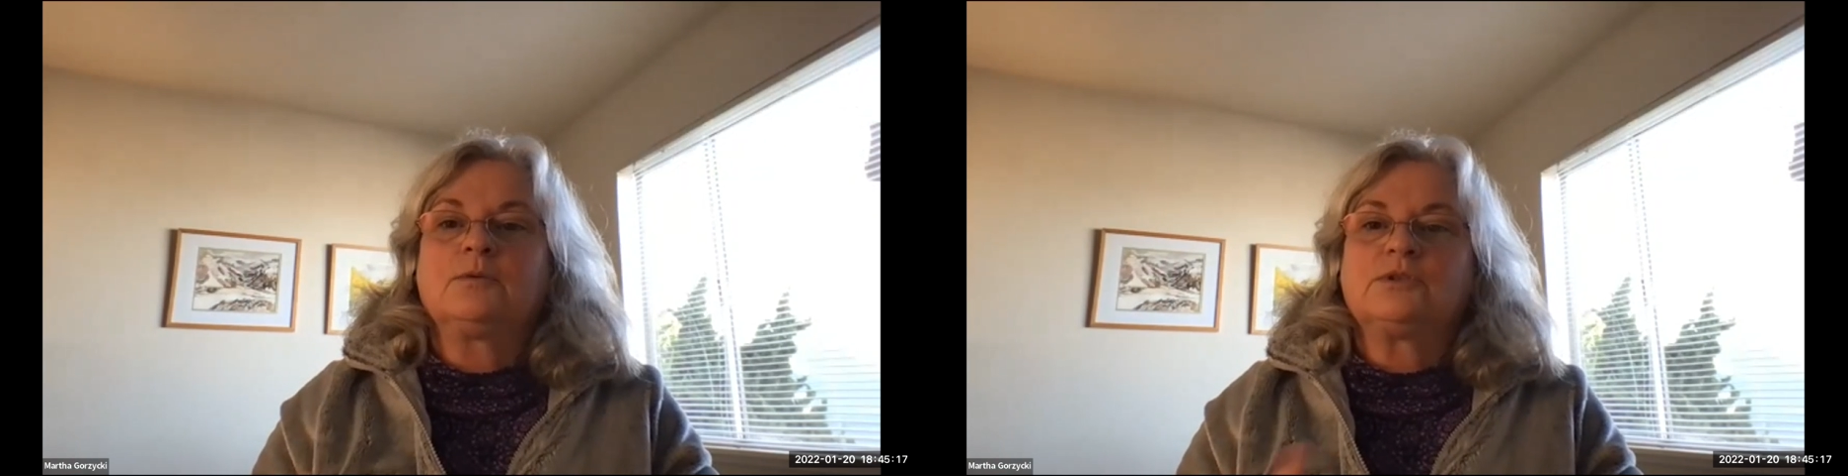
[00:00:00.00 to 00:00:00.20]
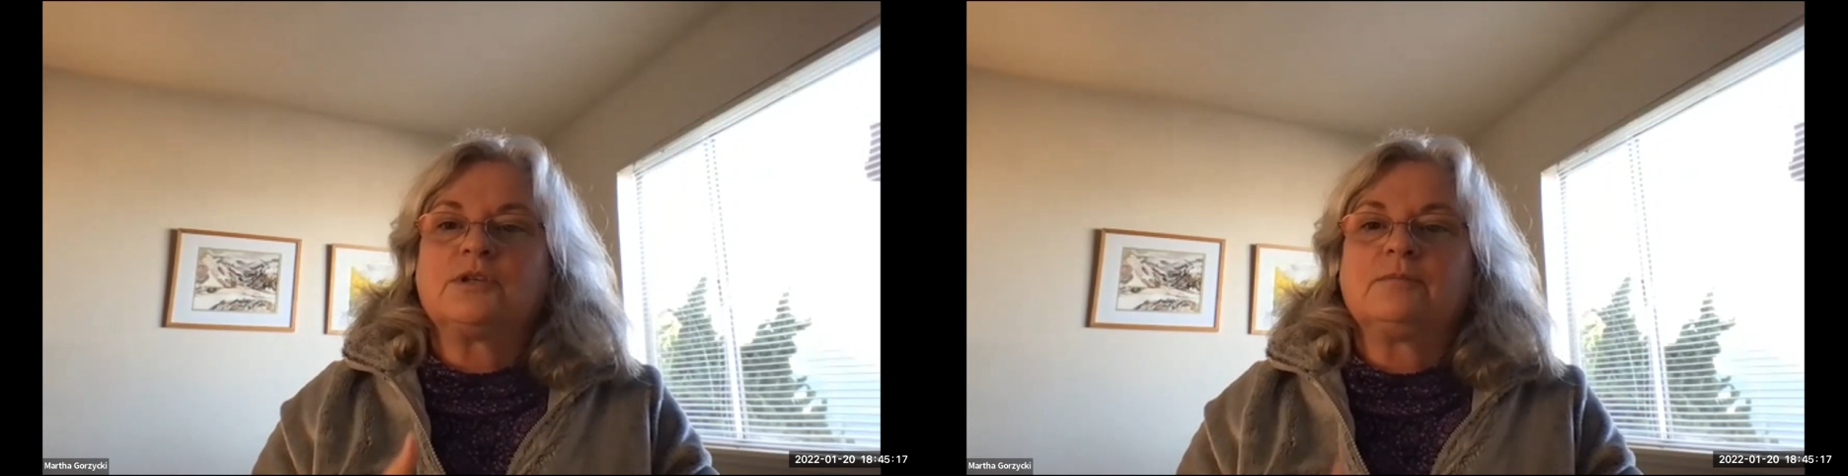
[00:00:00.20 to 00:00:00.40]

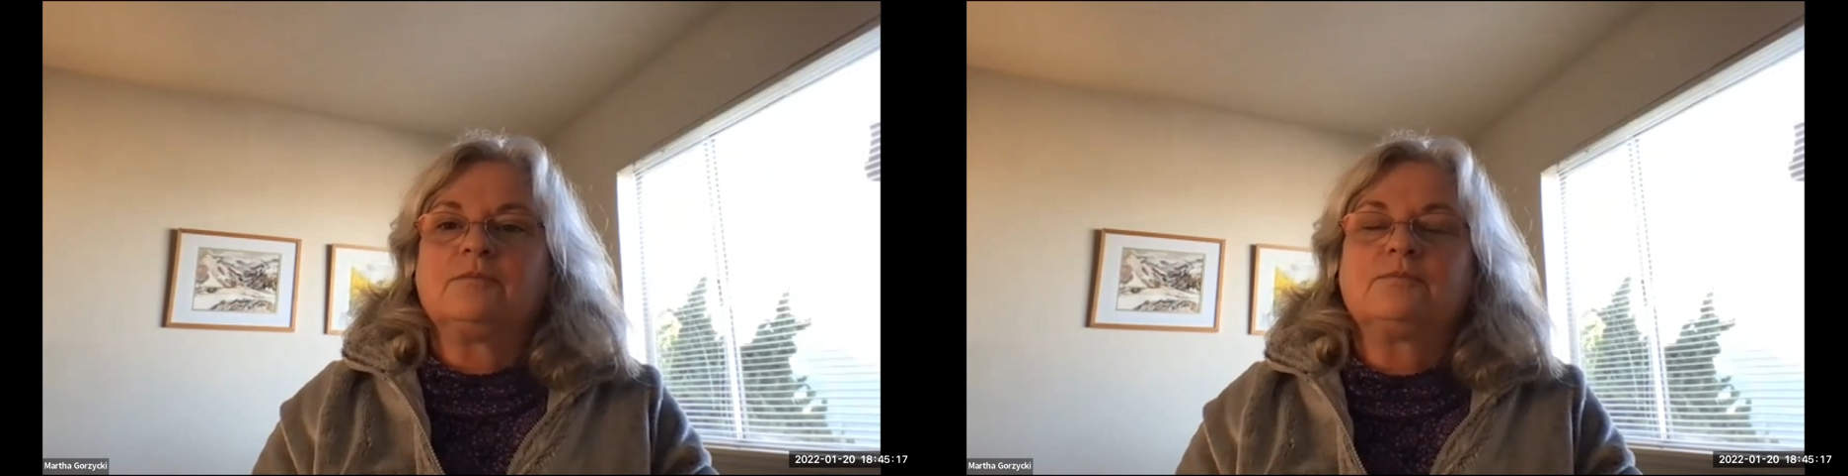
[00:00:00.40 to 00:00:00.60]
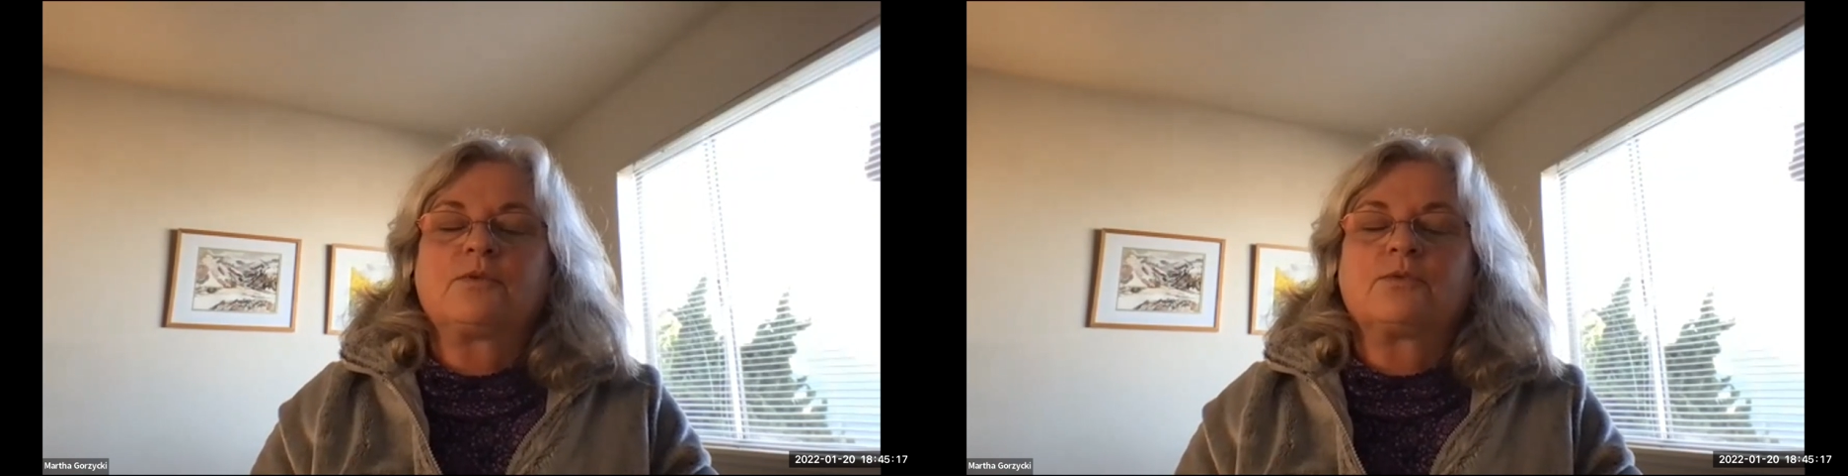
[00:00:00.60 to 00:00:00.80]
which
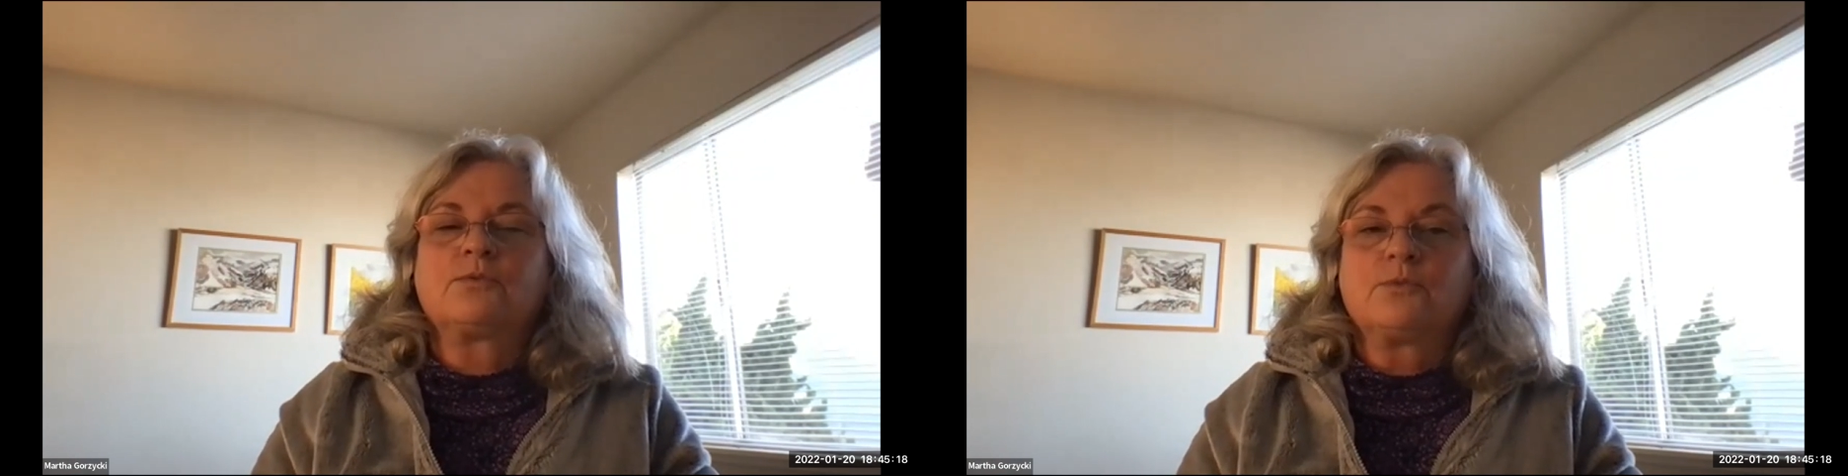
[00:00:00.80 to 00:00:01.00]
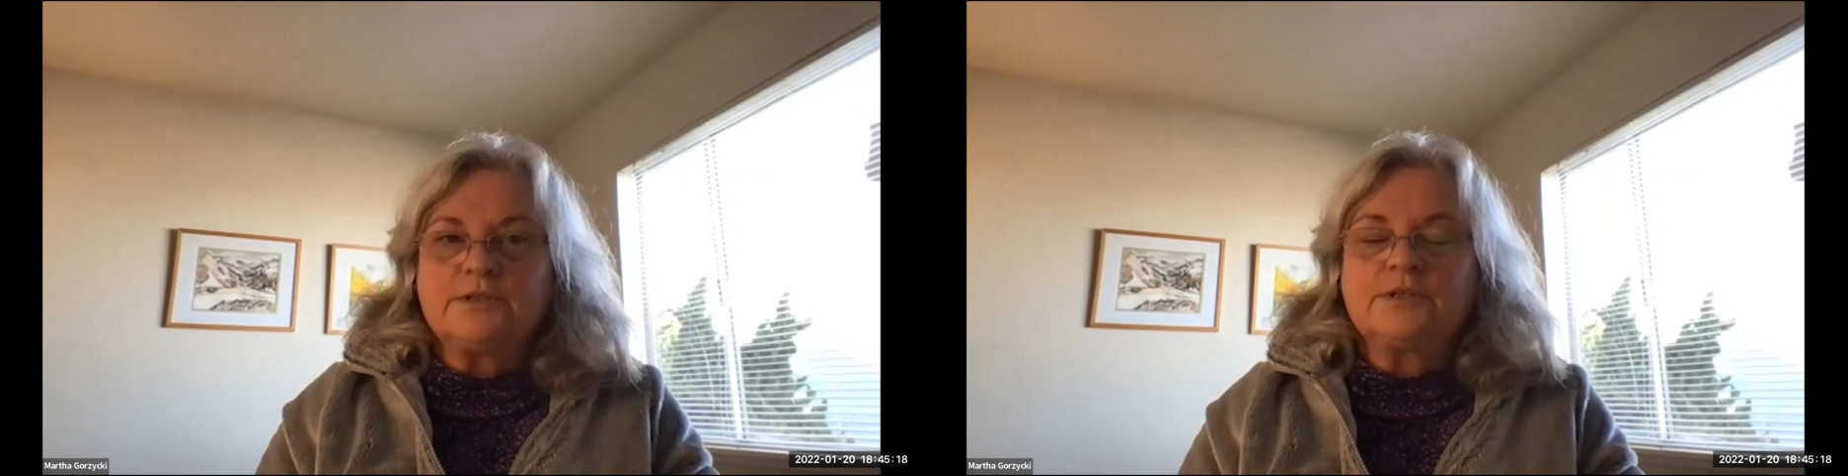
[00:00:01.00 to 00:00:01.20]
I'm
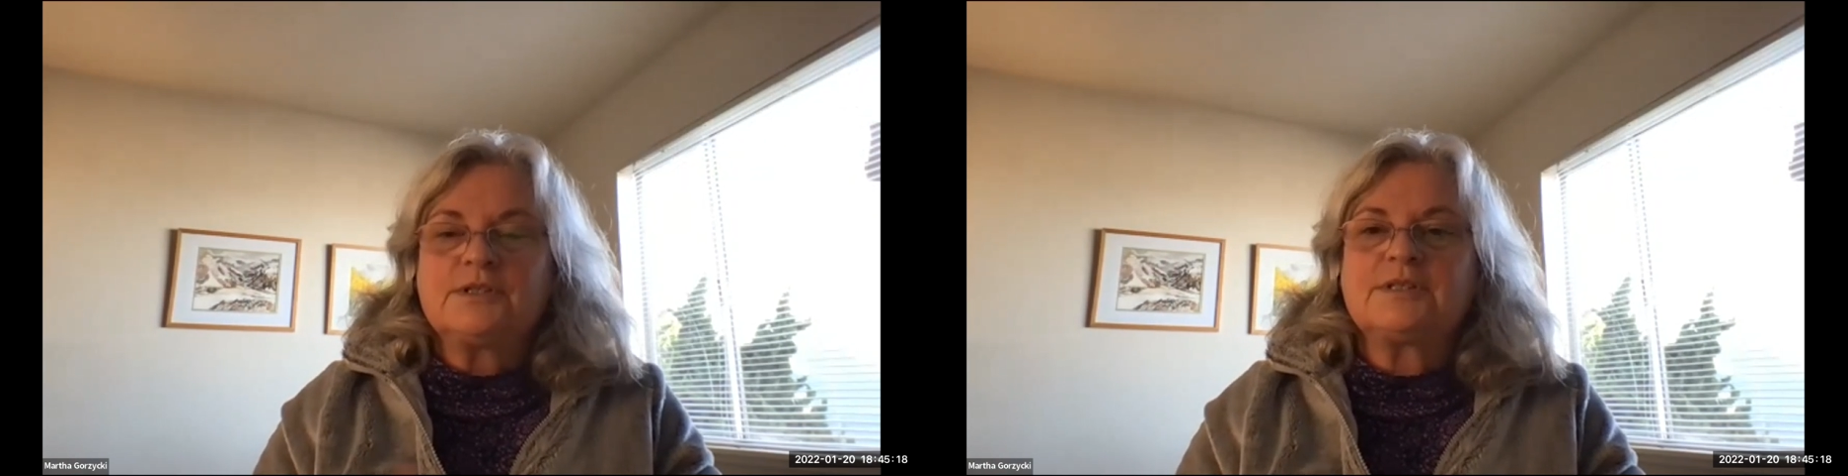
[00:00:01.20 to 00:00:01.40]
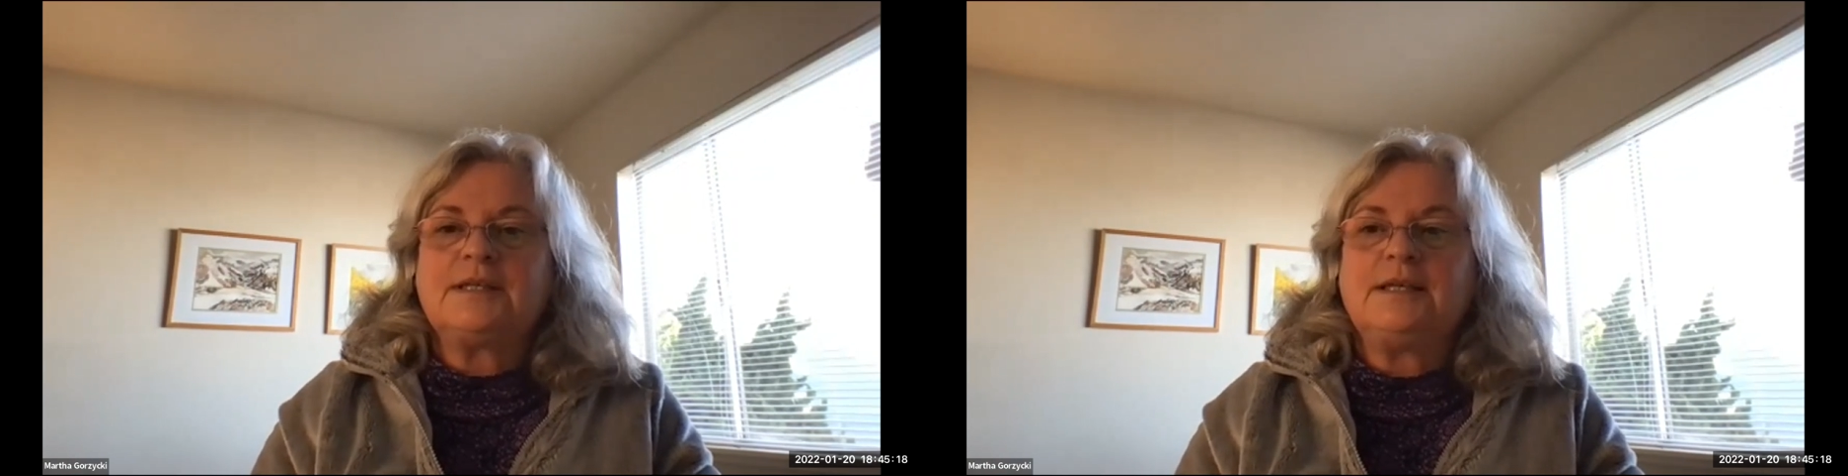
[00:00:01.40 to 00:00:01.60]
thrilled
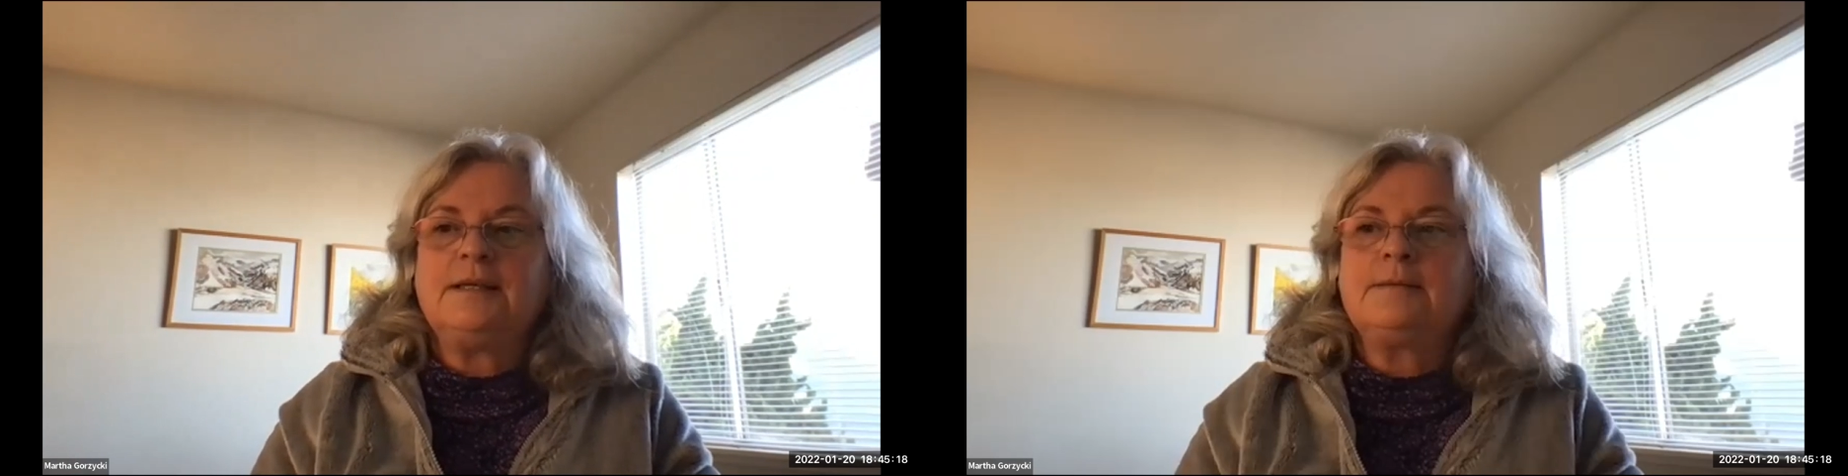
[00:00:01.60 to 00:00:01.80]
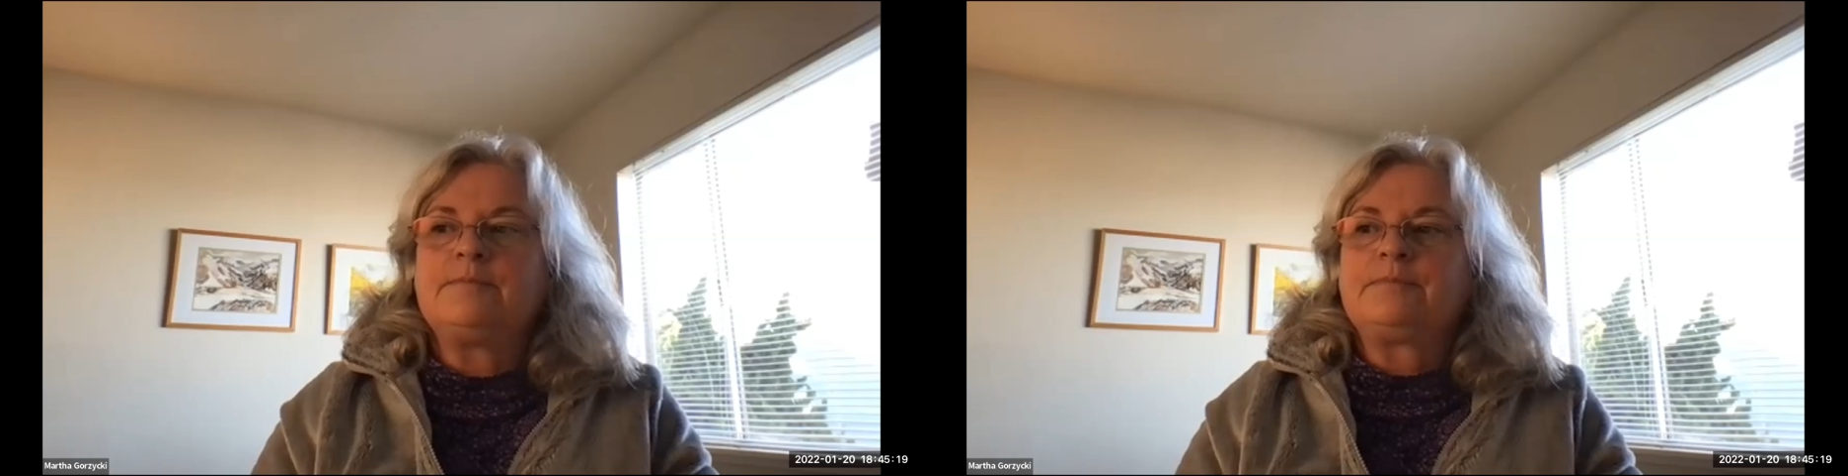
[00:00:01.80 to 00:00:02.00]
to see,